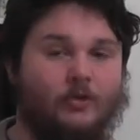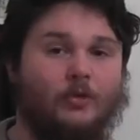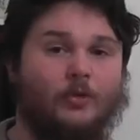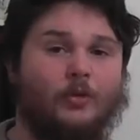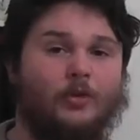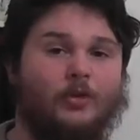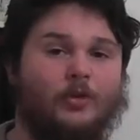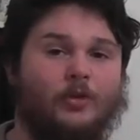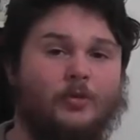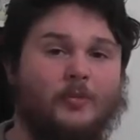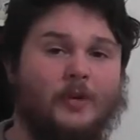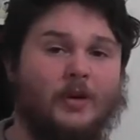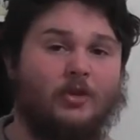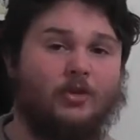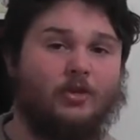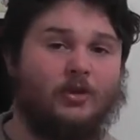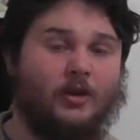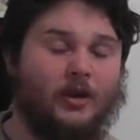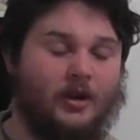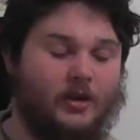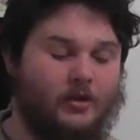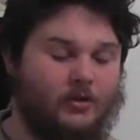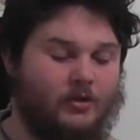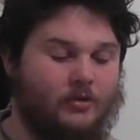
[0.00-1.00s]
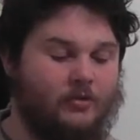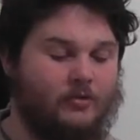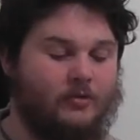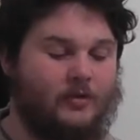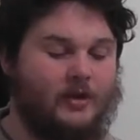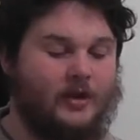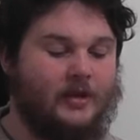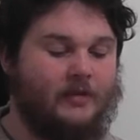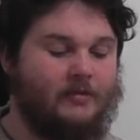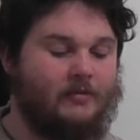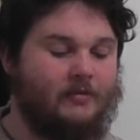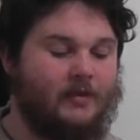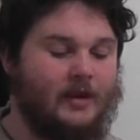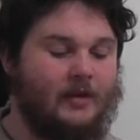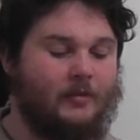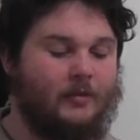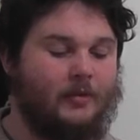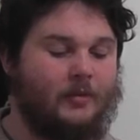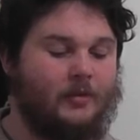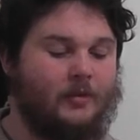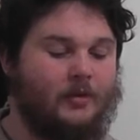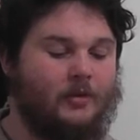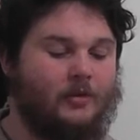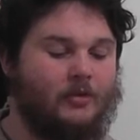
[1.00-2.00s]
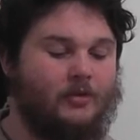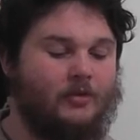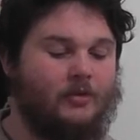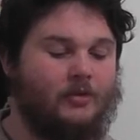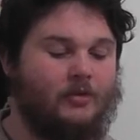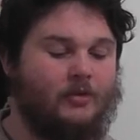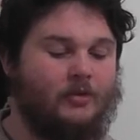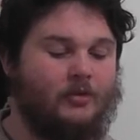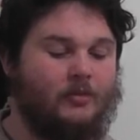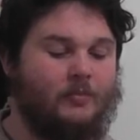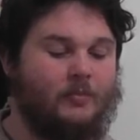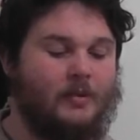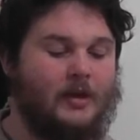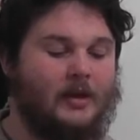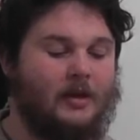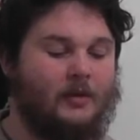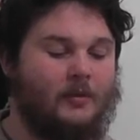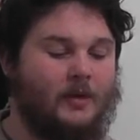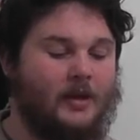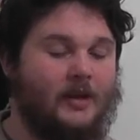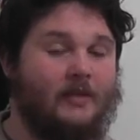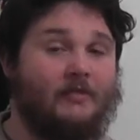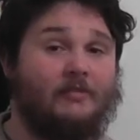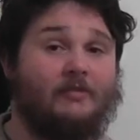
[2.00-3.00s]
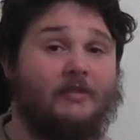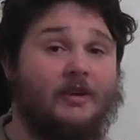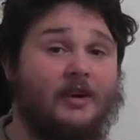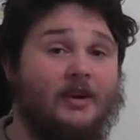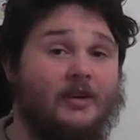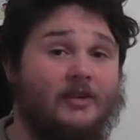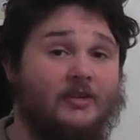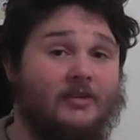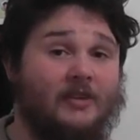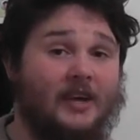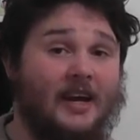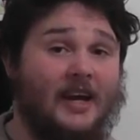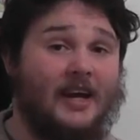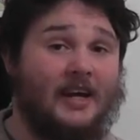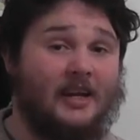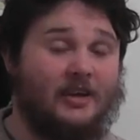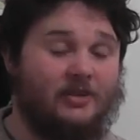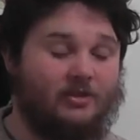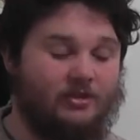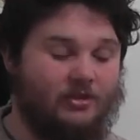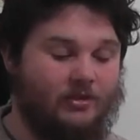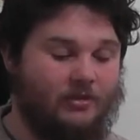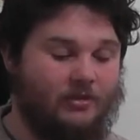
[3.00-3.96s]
So to make sure it goes on really flat, what I'm going to do is just peel away the first edge.